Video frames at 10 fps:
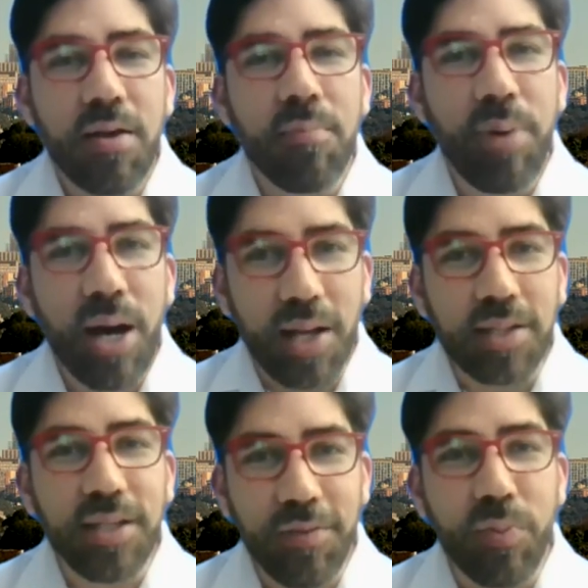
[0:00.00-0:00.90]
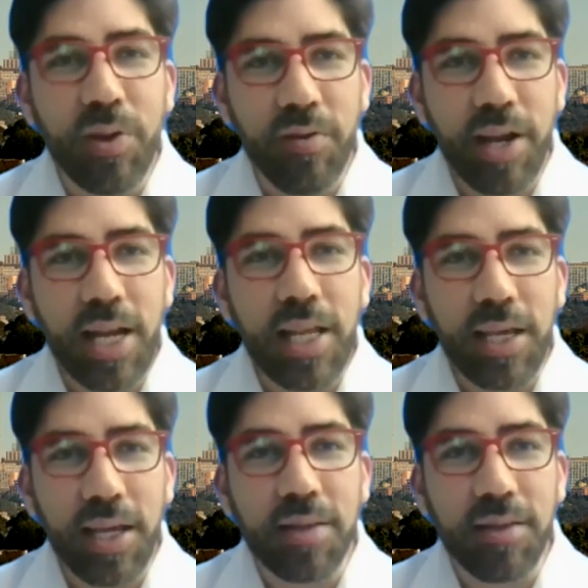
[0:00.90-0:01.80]
But if we really
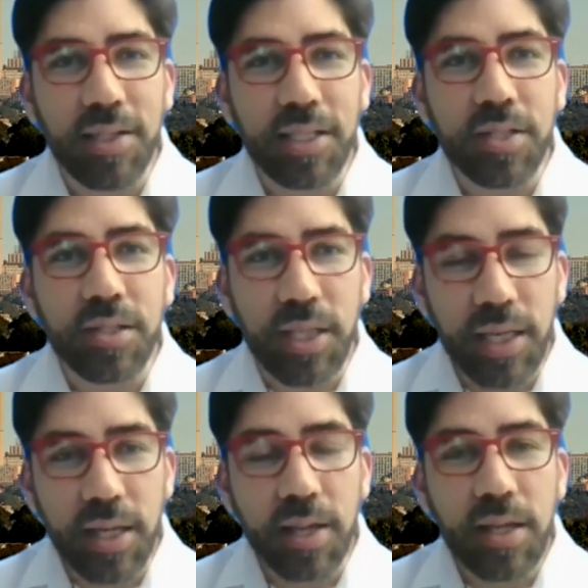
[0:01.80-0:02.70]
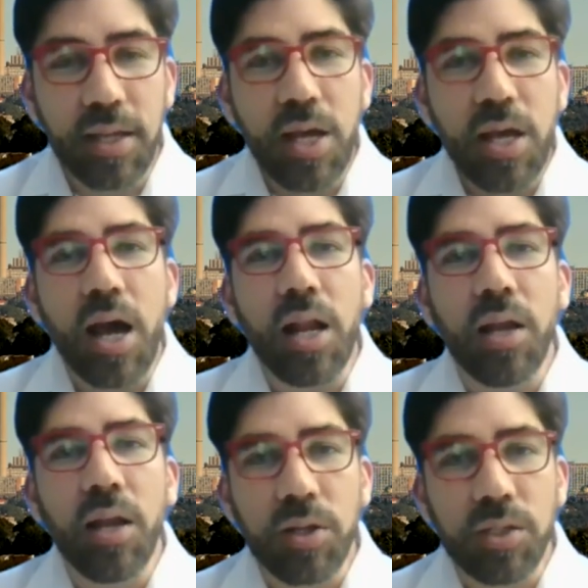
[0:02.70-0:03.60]
get things into gear, a
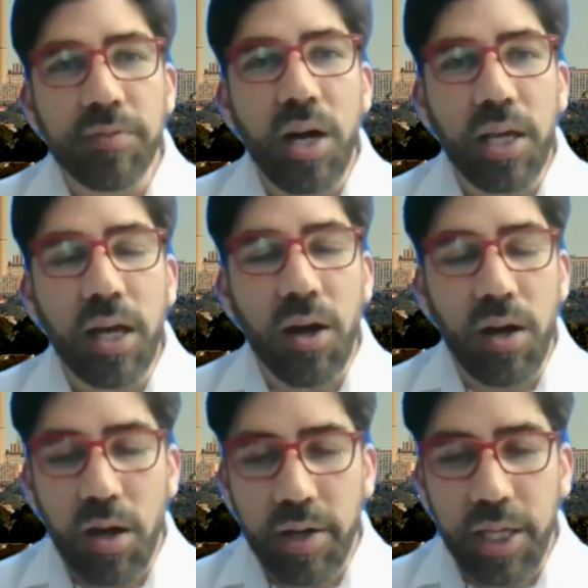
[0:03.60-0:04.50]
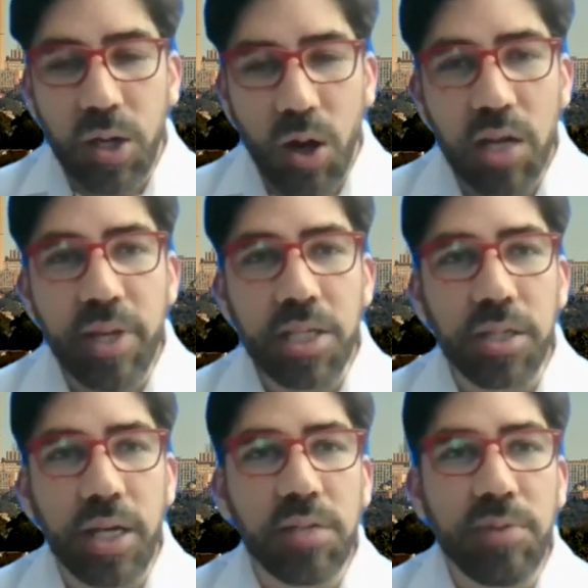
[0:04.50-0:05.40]
lot of our economy is
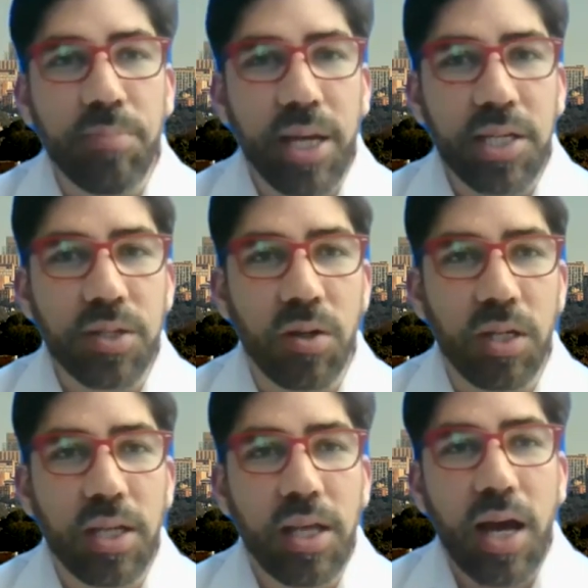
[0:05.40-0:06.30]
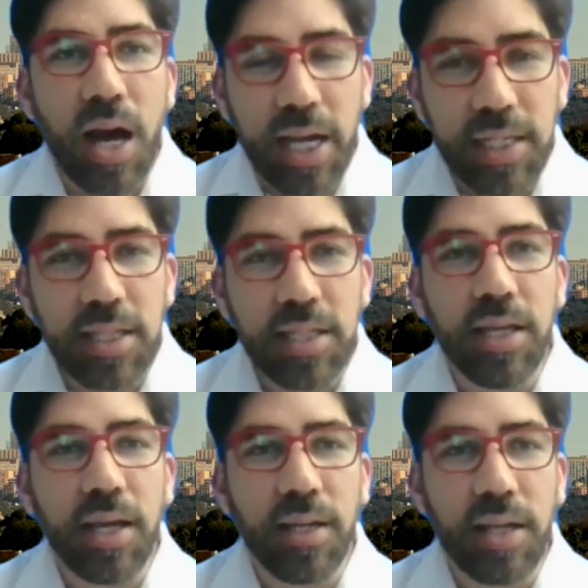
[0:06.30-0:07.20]
going to be based on
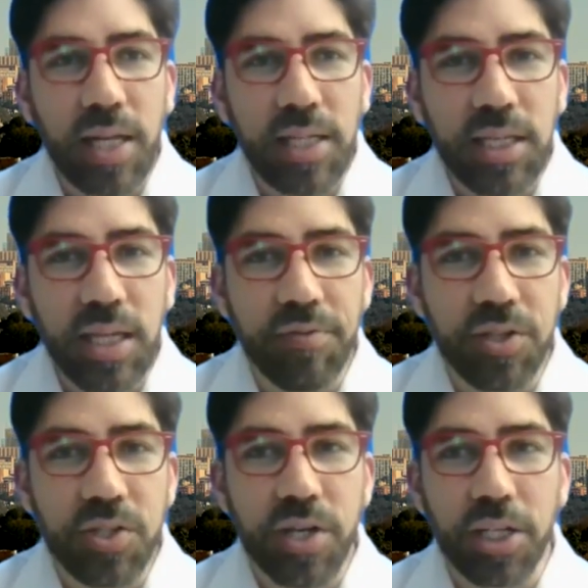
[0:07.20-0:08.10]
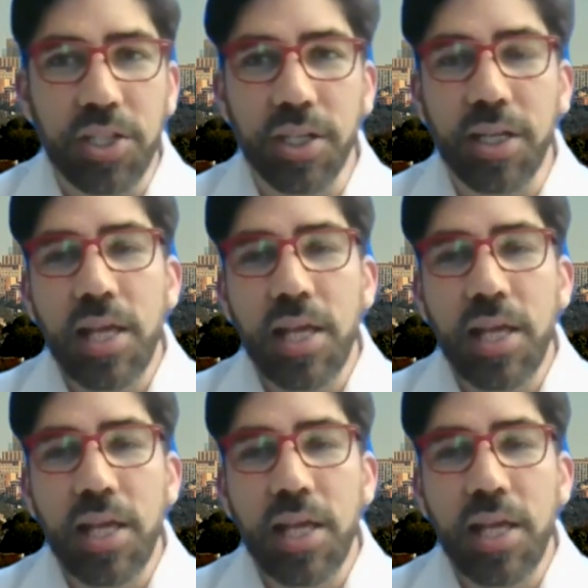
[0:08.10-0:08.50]
IT and IT infrastructure.